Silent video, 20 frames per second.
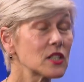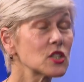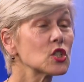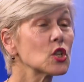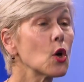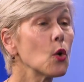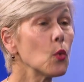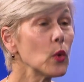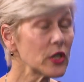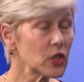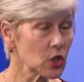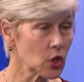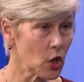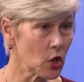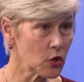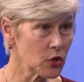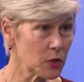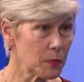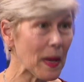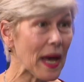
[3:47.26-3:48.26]
So, which
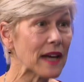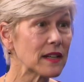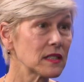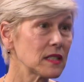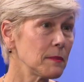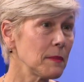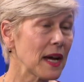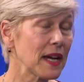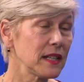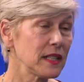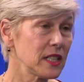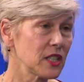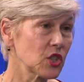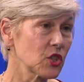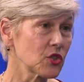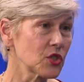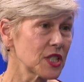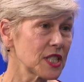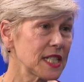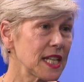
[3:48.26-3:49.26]
goes back to my
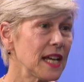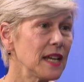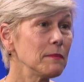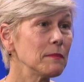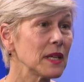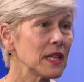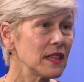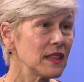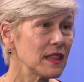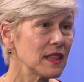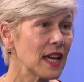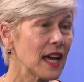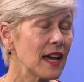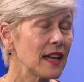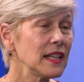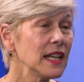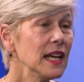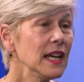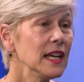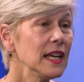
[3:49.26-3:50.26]
initial statement
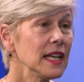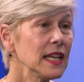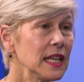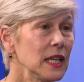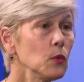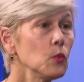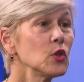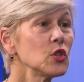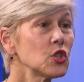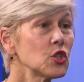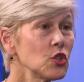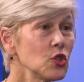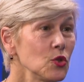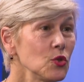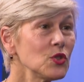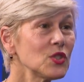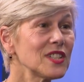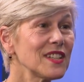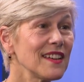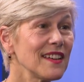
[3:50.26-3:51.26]
that he was
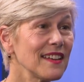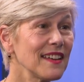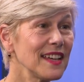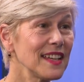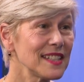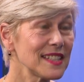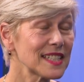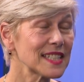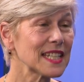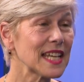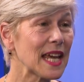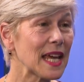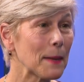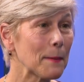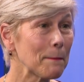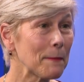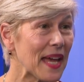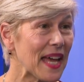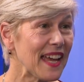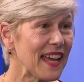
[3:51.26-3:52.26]
using his
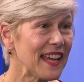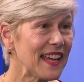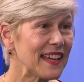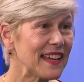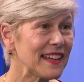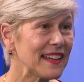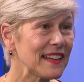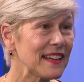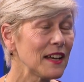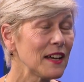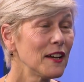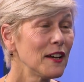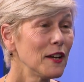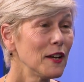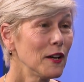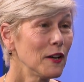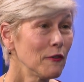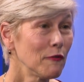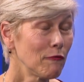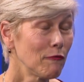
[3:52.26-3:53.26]
campaign
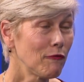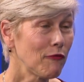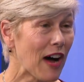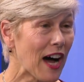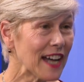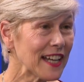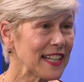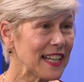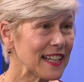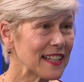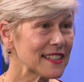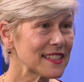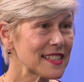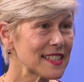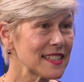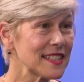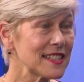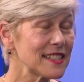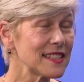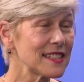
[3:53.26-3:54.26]

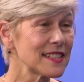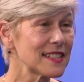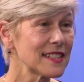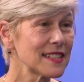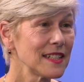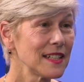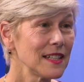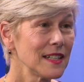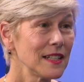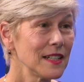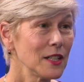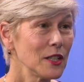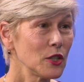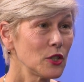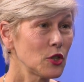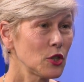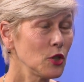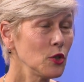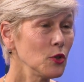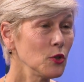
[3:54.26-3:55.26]
finances
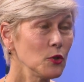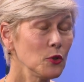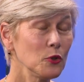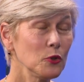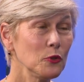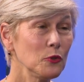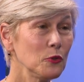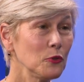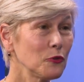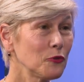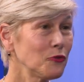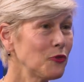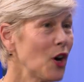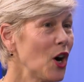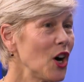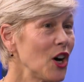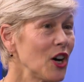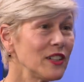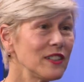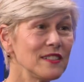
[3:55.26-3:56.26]
to
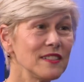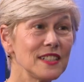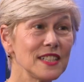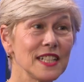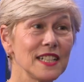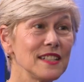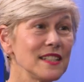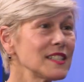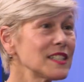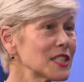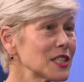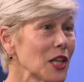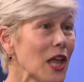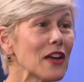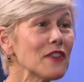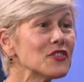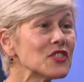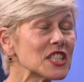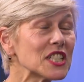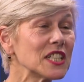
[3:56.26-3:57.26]
fund his
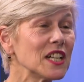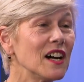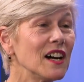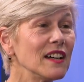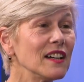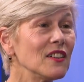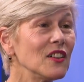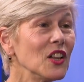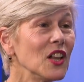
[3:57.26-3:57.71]
lifestyle.